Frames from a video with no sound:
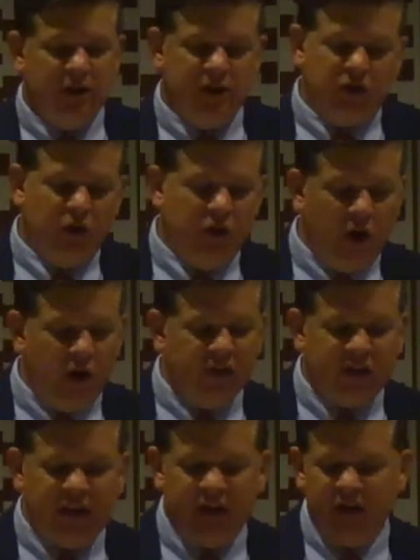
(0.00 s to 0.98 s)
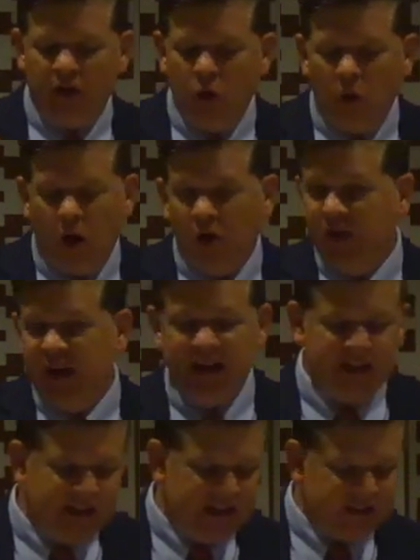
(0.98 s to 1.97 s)
So notice who all they
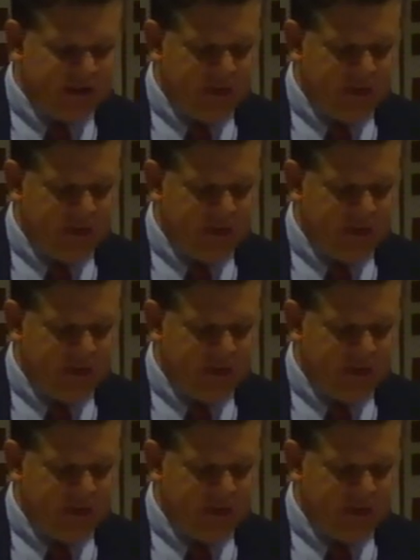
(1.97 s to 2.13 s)
list.